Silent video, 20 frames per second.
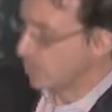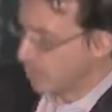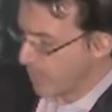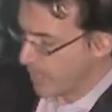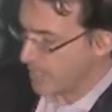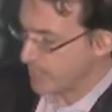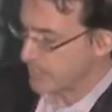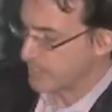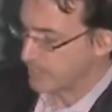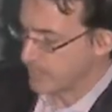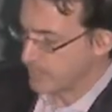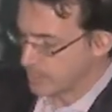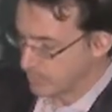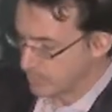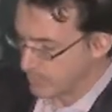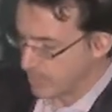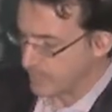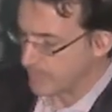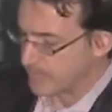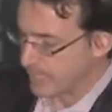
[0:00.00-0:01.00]
And
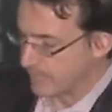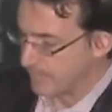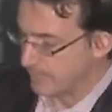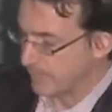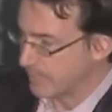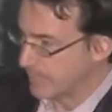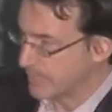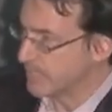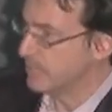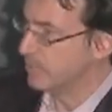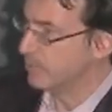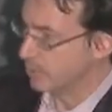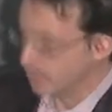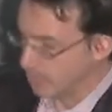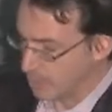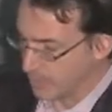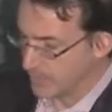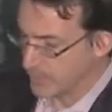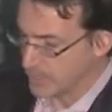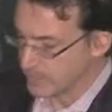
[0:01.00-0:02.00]
US is
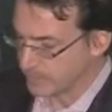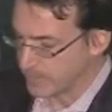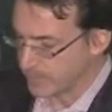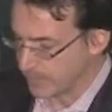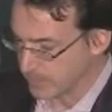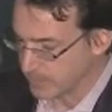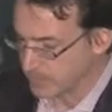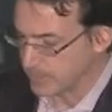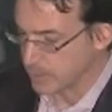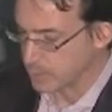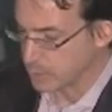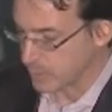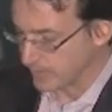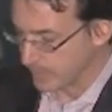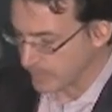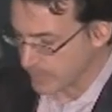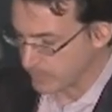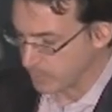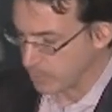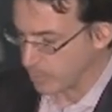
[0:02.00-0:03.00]
going to become
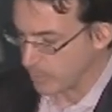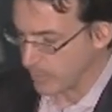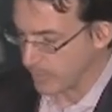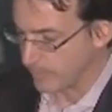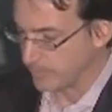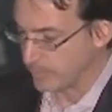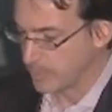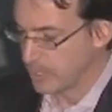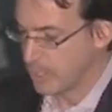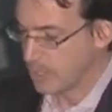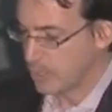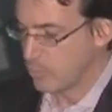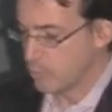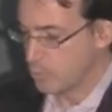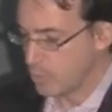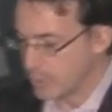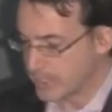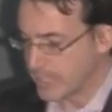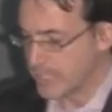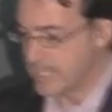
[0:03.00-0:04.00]
leader on these fields because
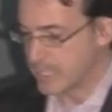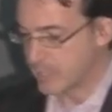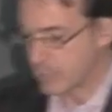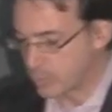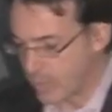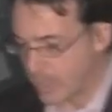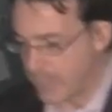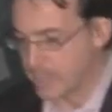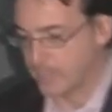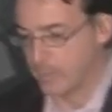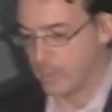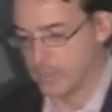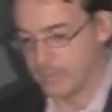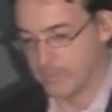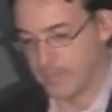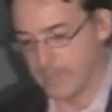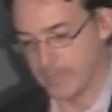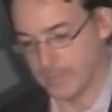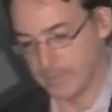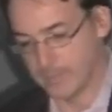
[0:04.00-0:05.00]
of this program.
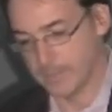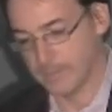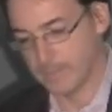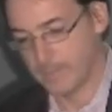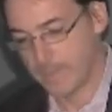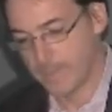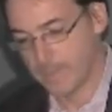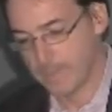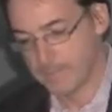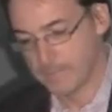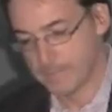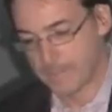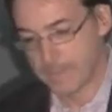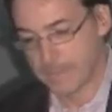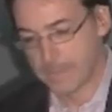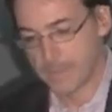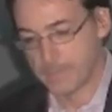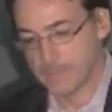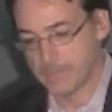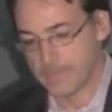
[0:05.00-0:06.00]
What an incredible
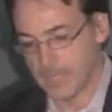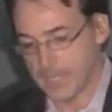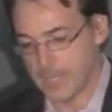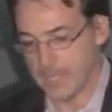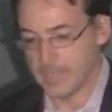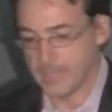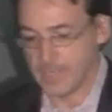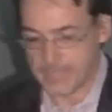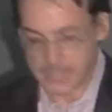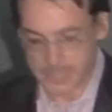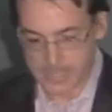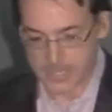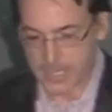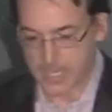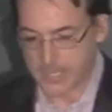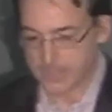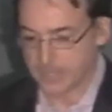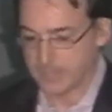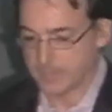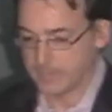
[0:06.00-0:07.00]
event.
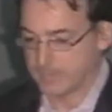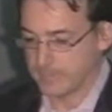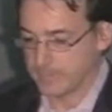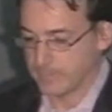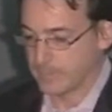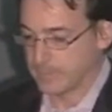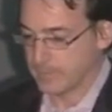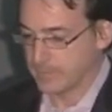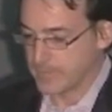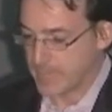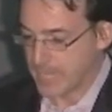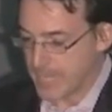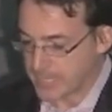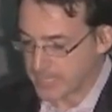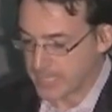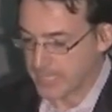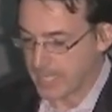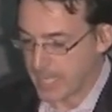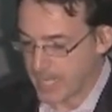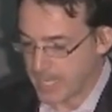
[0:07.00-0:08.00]
And as I
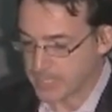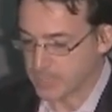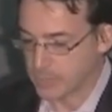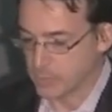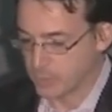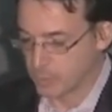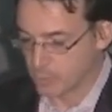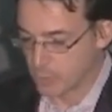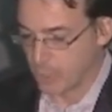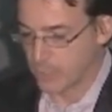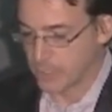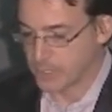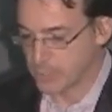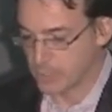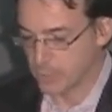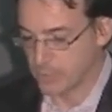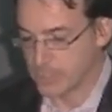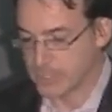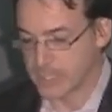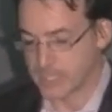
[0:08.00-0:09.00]
said,
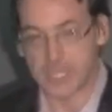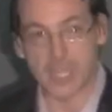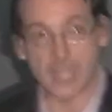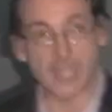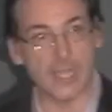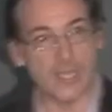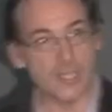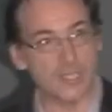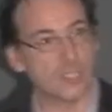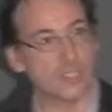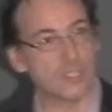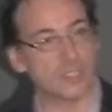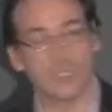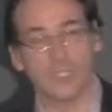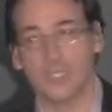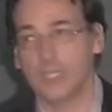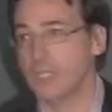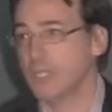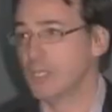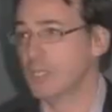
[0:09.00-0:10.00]
NASA likes to enroll
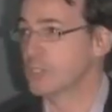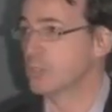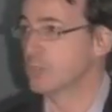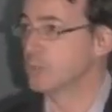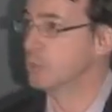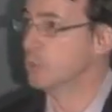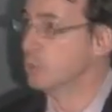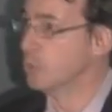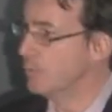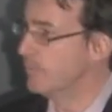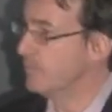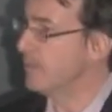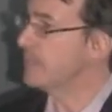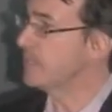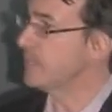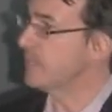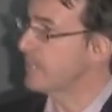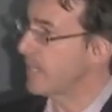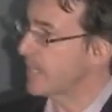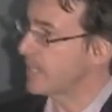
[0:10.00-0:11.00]
students at young ages.
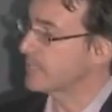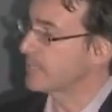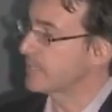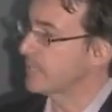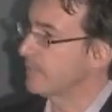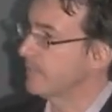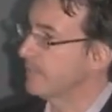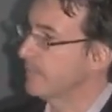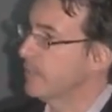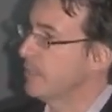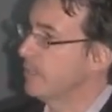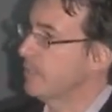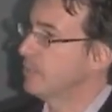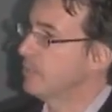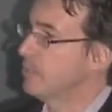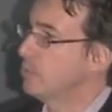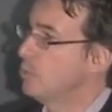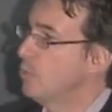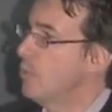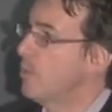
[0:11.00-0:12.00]
So do
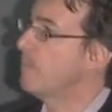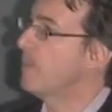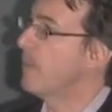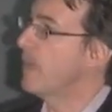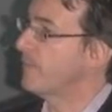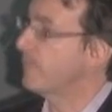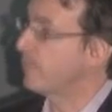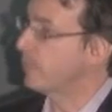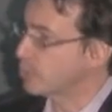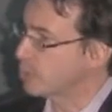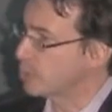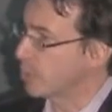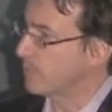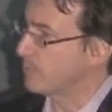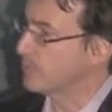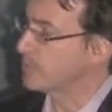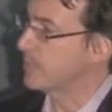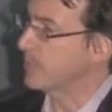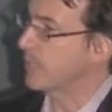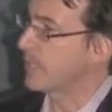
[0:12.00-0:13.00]
visit NASA,
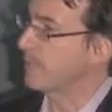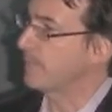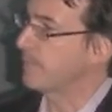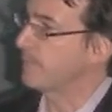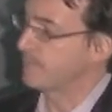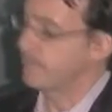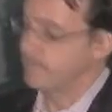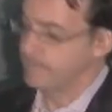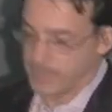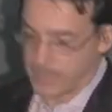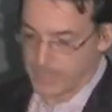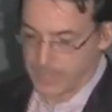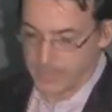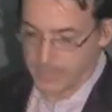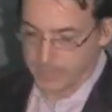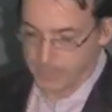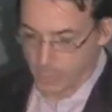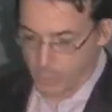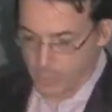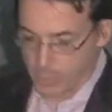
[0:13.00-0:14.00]
do apply for jobs.